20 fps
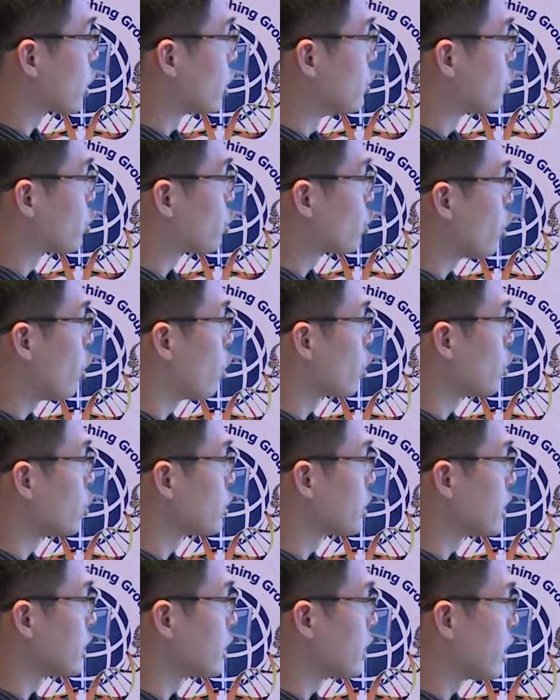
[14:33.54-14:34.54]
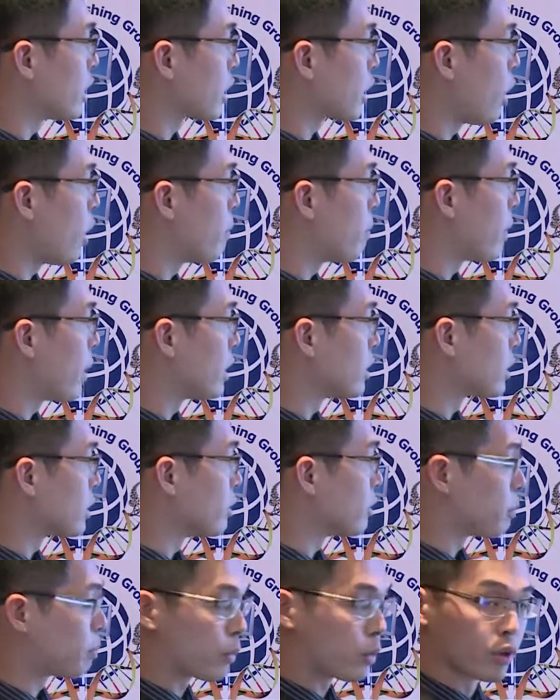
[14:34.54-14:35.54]
the control using the compound,
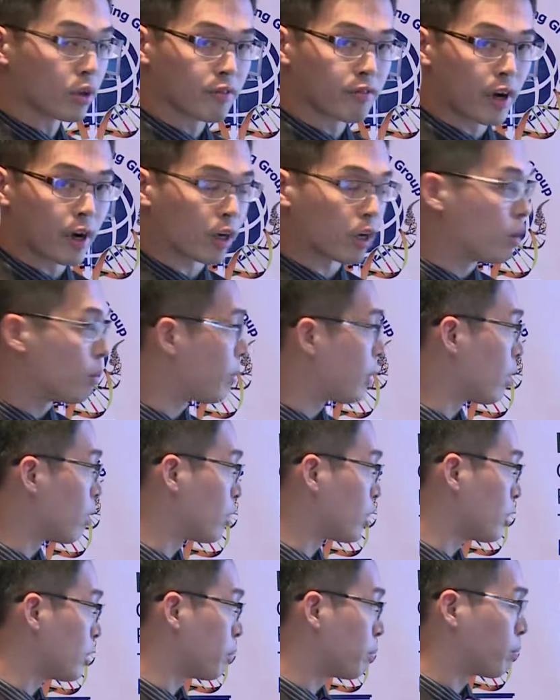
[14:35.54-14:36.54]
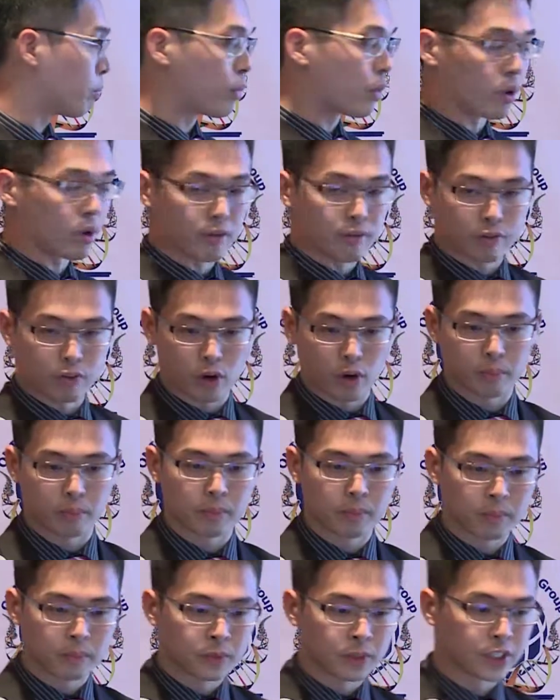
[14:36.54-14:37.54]
the purified compound we borrowed
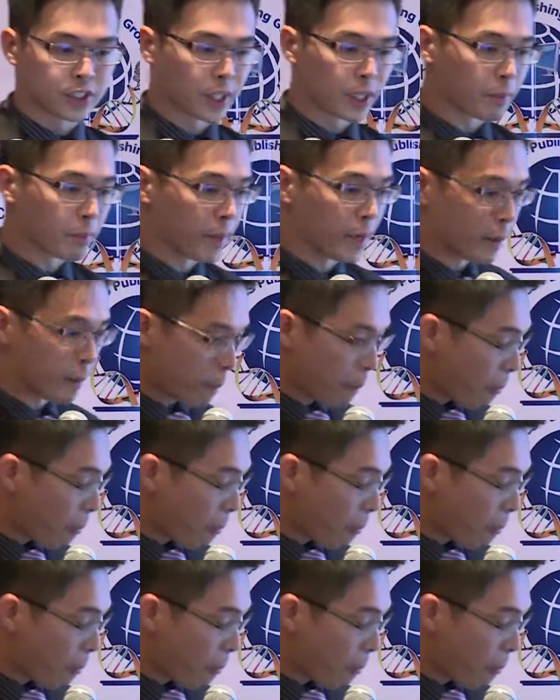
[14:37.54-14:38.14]
from Sigma.